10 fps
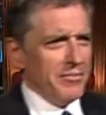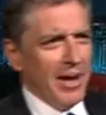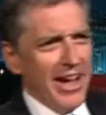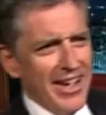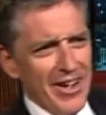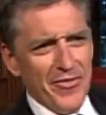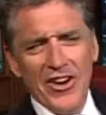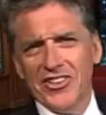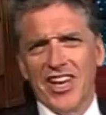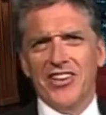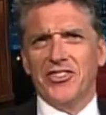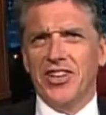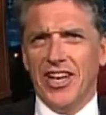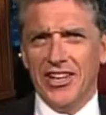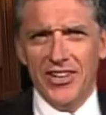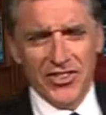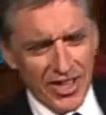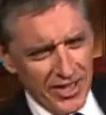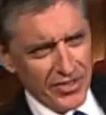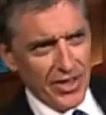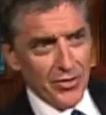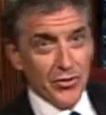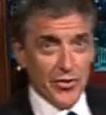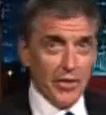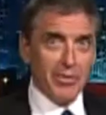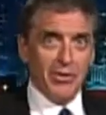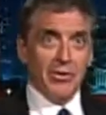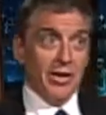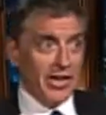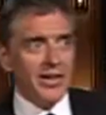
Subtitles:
My first guest tonight is, he's got a new film out.